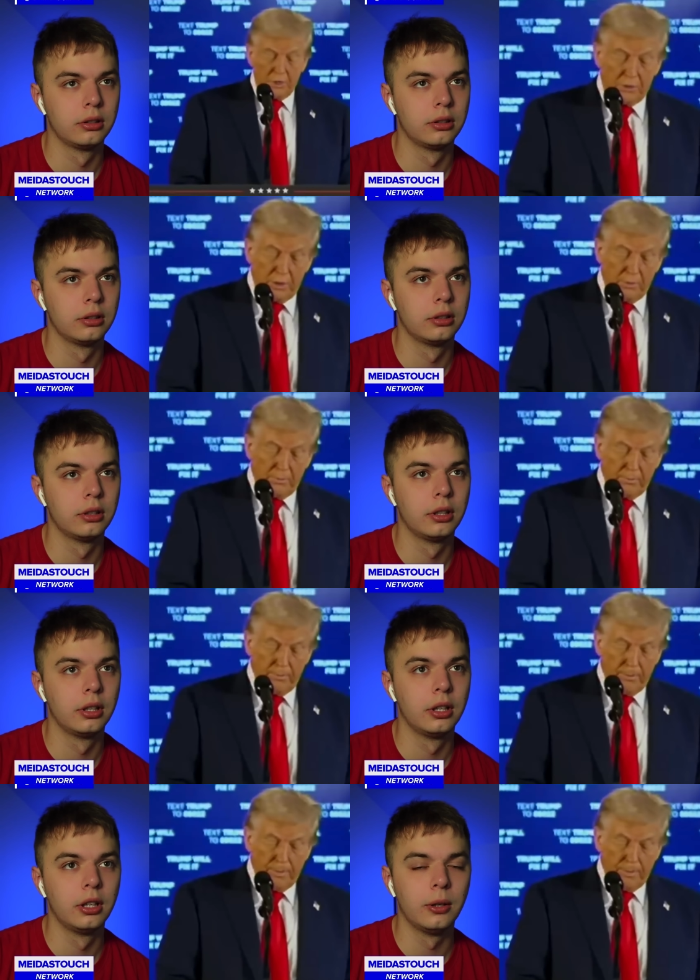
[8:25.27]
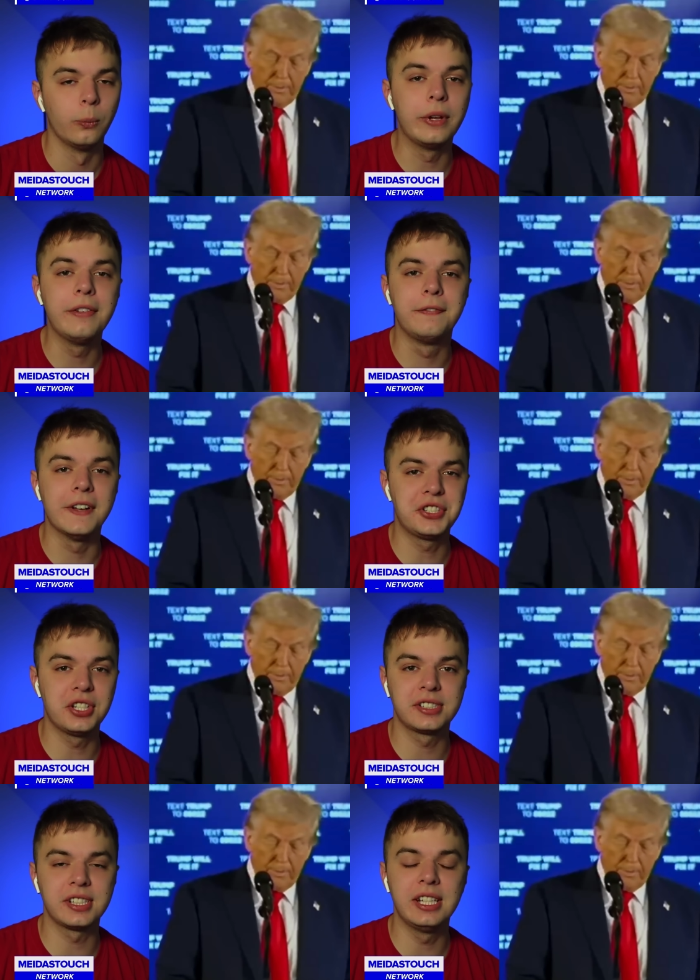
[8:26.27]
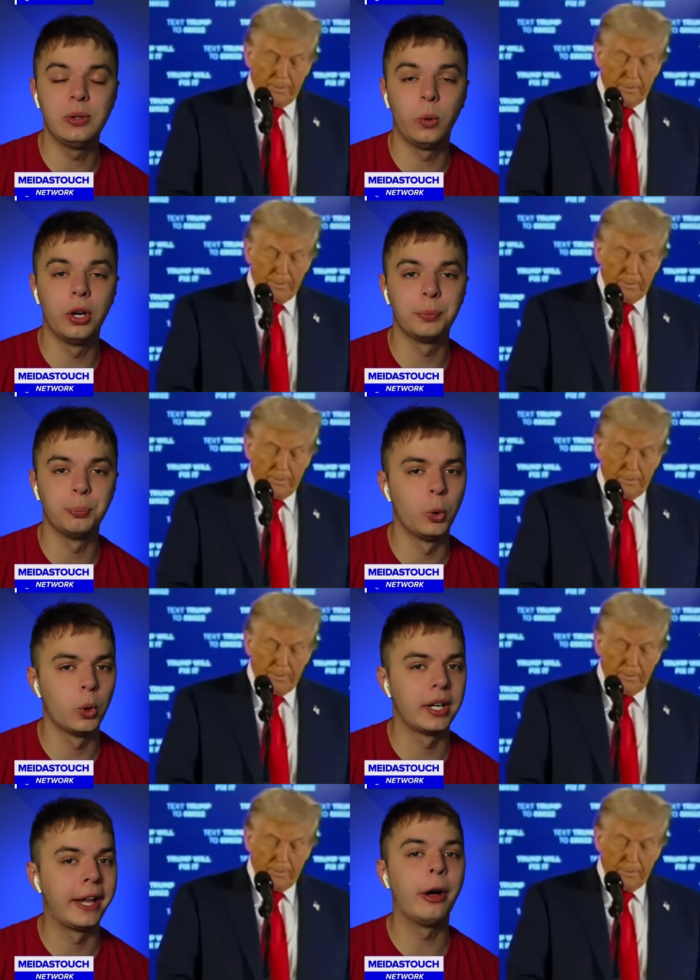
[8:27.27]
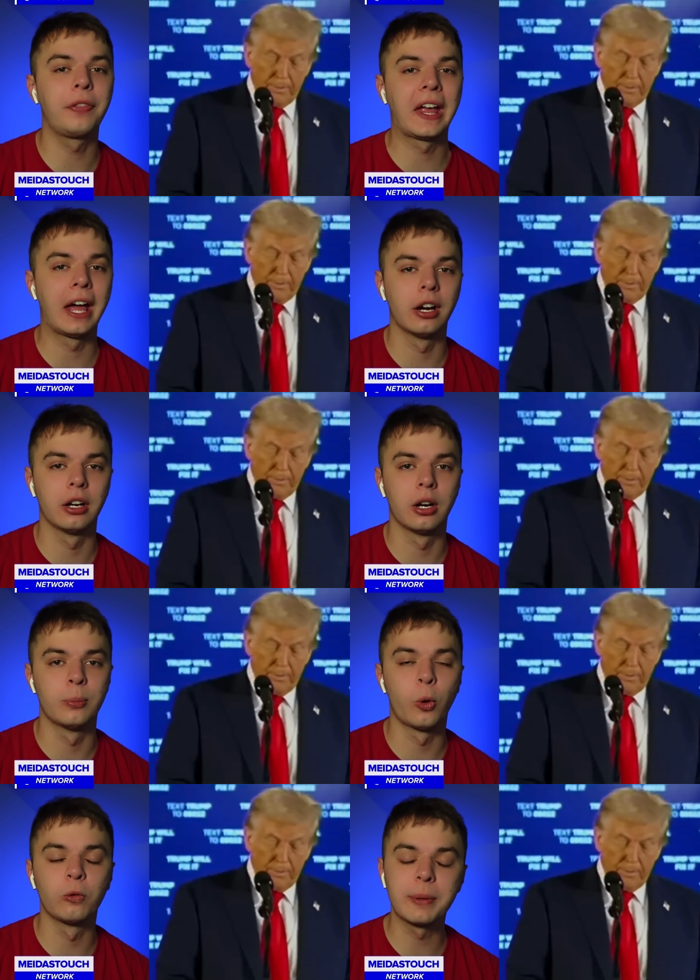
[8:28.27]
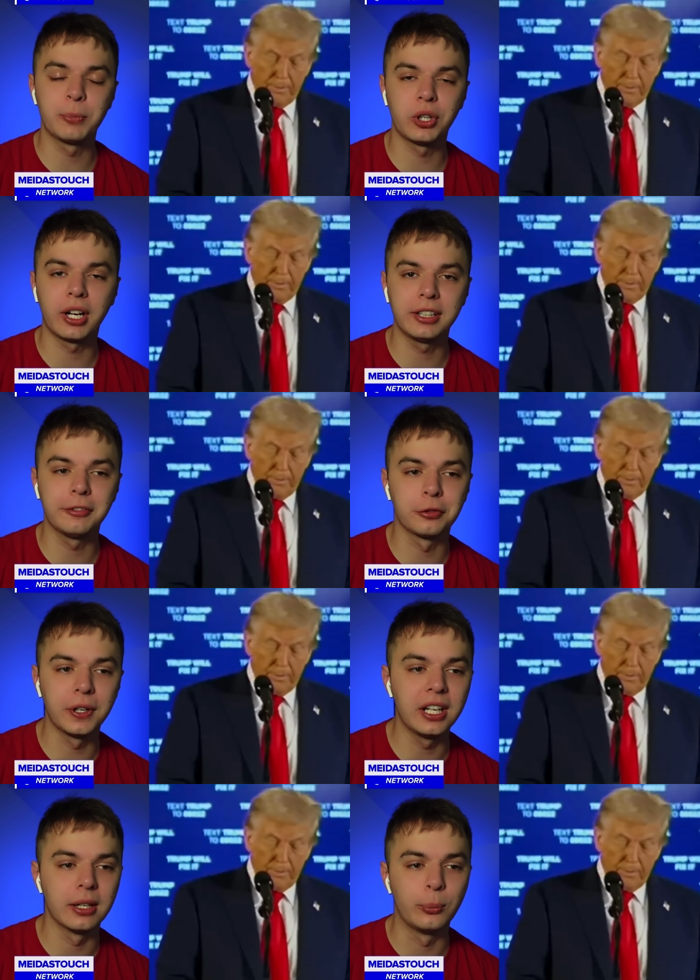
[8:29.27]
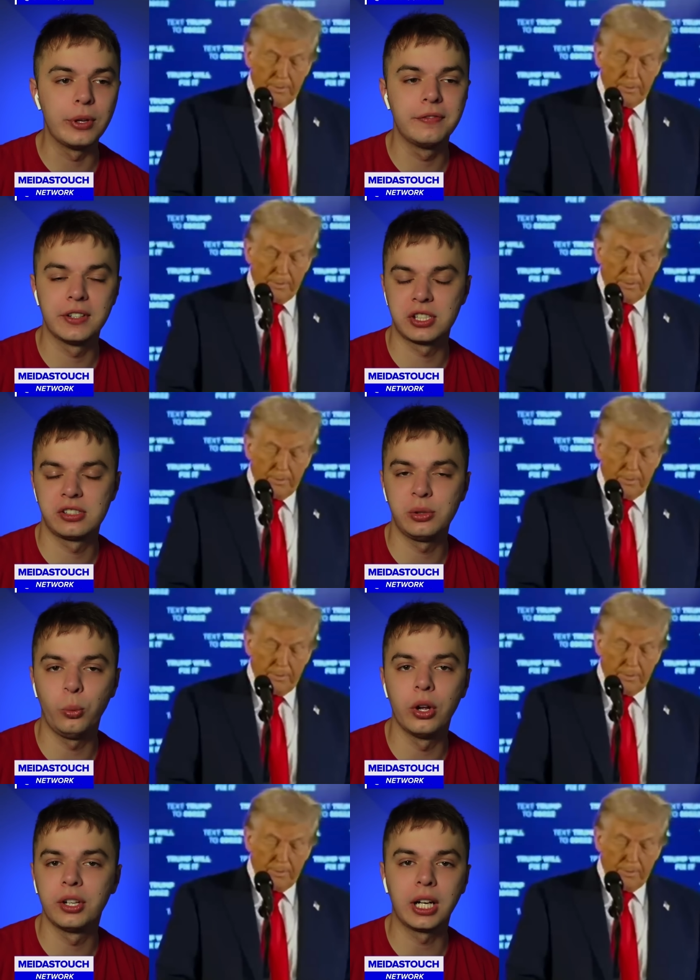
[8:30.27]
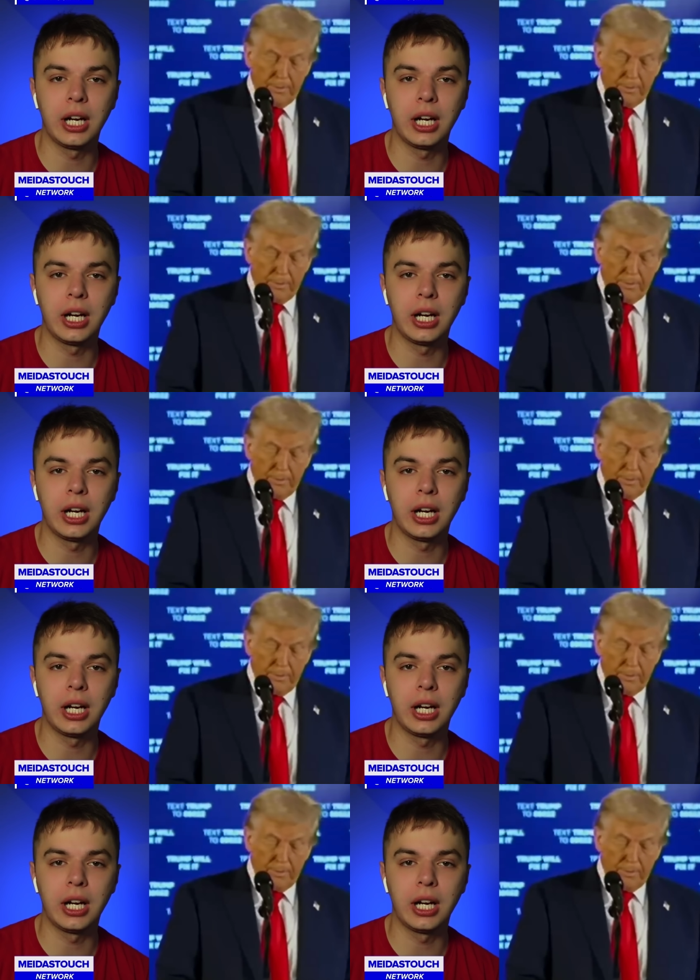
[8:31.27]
Speaker 1: country. We viciously want more health care or more reproductive freedom. We viciously want an